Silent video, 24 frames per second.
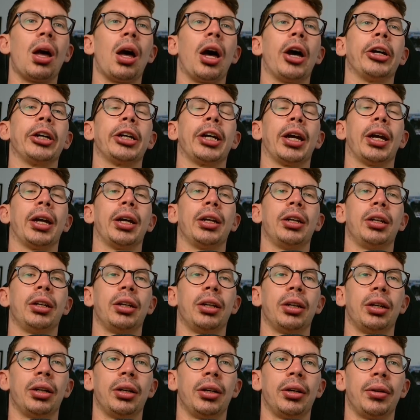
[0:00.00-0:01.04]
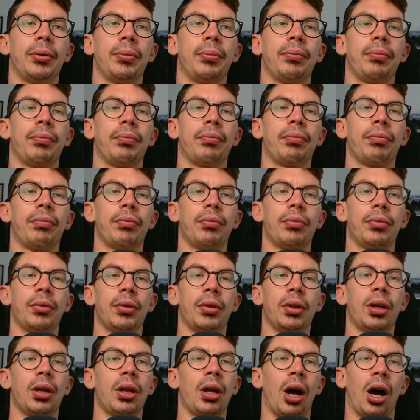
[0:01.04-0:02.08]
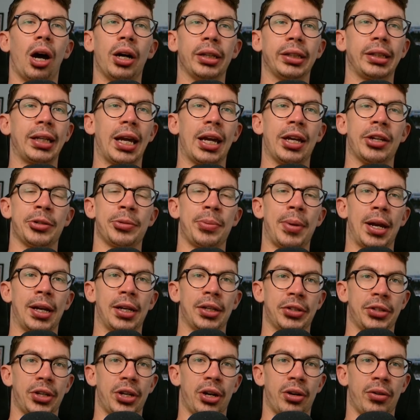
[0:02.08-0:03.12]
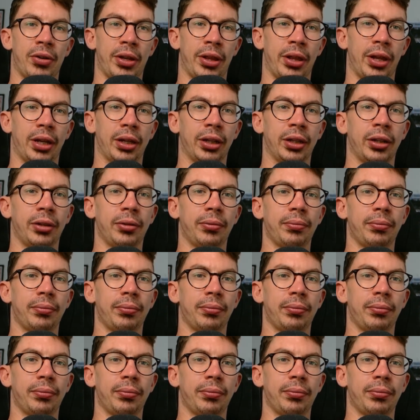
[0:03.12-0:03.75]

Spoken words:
Okay. I'd get Ismail Assar, I think.